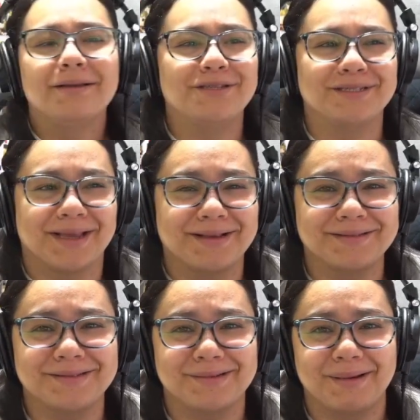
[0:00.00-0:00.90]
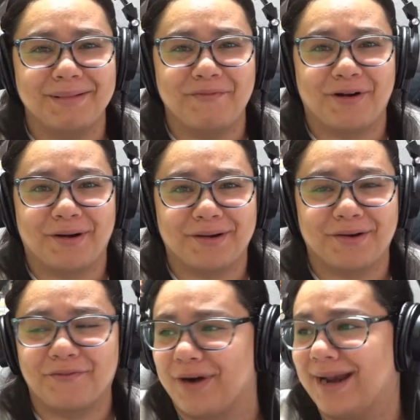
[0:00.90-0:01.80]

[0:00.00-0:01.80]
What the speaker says: She's like screaming for her girlfriend!